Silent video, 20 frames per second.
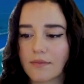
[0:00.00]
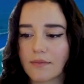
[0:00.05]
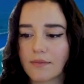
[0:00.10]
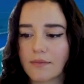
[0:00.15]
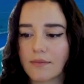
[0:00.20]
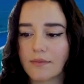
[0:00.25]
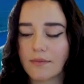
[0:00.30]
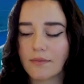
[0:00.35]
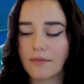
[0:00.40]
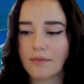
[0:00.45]

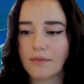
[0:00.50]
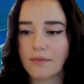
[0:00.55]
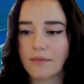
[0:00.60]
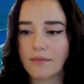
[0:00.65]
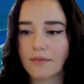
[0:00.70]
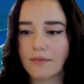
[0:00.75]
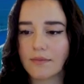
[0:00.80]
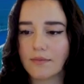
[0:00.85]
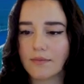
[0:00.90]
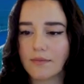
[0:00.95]

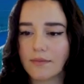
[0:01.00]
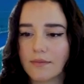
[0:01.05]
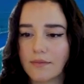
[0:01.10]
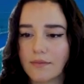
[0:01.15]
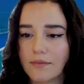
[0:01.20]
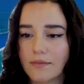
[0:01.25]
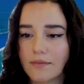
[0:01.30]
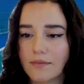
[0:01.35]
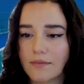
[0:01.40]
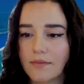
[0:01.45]

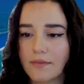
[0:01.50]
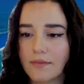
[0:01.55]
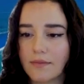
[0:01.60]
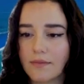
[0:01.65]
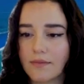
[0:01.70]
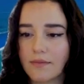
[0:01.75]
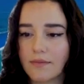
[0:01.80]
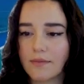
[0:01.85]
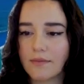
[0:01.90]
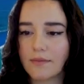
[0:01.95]

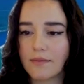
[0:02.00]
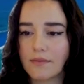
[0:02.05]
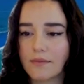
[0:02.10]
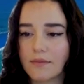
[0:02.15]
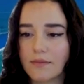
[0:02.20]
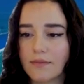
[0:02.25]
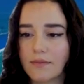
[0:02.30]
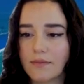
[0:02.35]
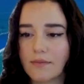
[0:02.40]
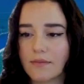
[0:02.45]

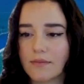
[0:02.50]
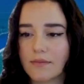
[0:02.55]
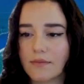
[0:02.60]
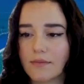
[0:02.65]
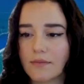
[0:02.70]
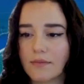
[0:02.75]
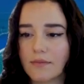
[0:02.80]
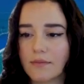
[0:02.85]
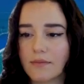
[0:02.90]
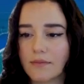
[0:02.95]

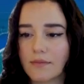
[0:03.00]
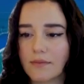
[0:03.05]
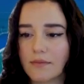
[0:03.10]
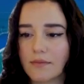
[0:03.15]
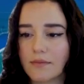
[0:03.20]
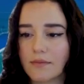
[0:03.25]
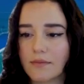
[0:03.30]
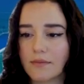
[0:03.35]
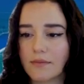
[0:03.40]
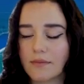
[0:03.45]

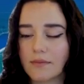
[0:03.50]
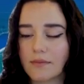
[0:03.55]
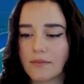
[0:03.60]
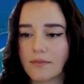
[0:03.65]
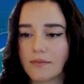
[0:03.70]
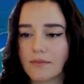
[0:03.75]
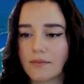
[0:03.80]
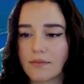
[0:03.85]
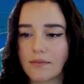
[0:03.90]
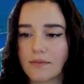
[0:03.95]

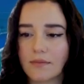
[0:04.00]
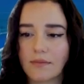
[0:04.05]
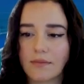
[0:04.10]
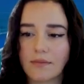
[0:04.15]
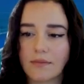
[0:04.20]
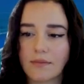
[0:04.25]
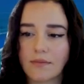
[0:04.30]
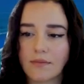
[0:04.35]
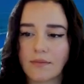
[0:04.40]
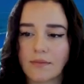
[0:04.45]

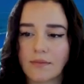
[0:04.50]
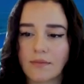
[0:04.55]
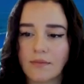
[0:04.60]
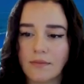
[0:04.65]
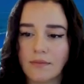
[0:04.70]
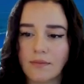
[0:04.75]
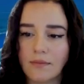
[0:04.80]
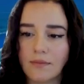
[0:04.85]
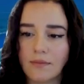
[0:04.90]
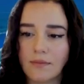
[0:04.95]

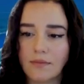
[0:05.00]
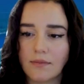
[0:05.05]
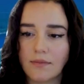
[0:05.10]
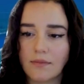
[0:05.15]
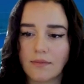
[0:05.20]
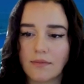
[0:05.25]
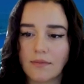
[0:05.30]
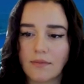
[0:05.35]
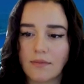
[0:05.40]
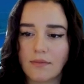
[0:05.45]

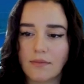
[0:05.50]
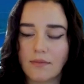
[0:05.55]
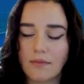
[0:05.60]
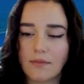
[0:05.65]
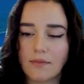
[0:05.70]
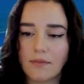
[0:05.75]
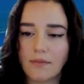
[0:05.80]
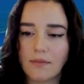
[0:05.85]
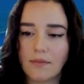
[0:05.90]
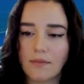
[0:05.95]

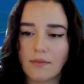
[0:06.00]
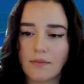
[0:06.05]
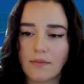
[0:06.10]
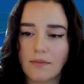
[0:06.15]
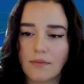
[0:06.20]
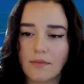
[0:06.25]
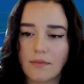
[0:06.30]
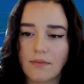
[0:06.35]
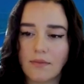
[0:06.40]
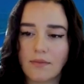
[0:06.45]

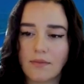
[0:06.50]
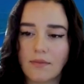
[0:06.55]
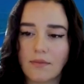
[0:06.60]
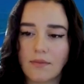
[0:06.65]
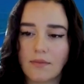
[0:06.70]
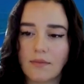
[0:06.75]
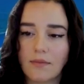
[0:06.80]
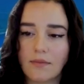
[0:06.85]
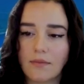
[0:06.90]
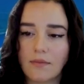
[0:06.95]

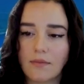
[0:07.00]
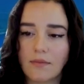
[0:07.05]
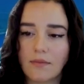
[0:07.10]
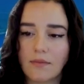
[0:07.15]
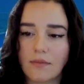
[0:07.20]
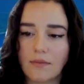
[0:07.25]
(not speaking)